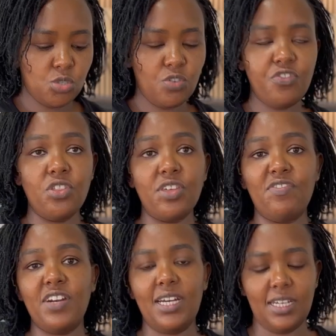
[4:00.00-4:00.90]
So for the
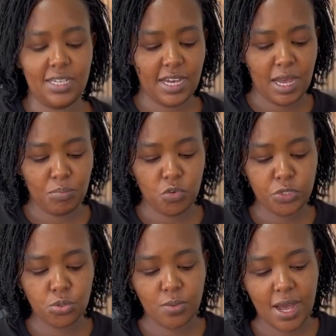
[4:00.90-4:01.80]
flour, I'm
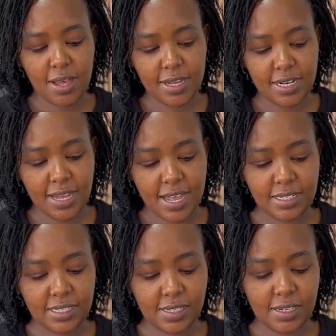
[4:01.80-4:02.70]
going to add
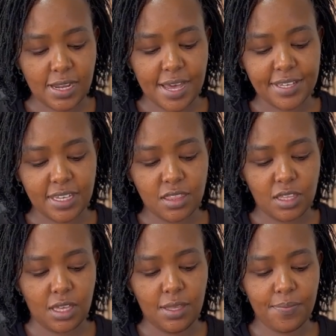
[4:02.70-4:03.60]
until I get
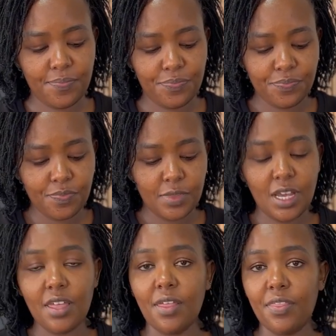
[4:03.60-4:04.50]

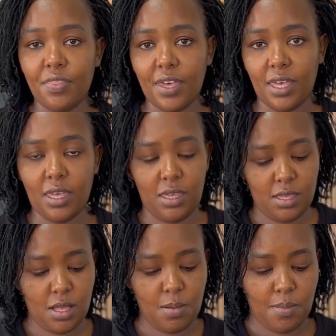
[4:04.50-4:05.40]

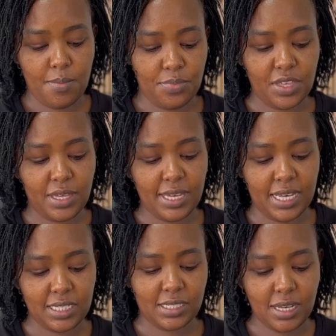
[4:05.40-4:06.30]
the
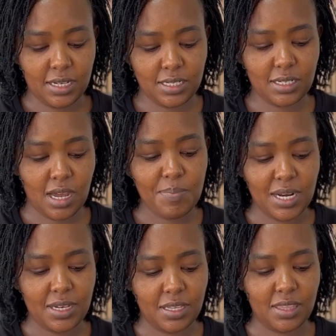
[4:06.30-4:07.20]
exact,
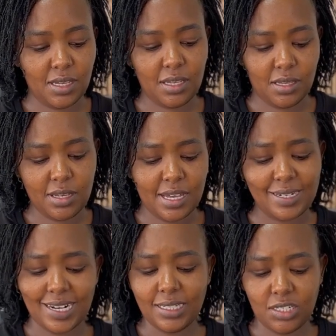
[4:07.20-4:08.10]
like the
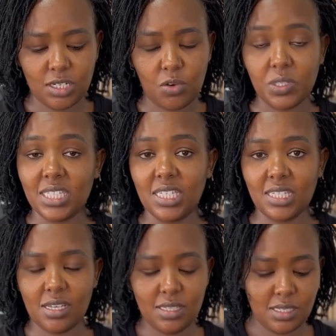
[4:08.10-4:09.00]
right
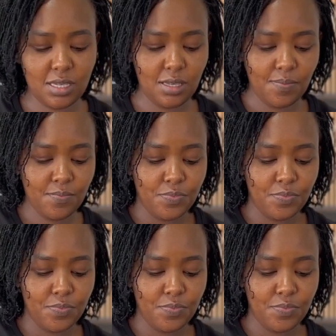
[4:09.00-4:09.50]
consistency.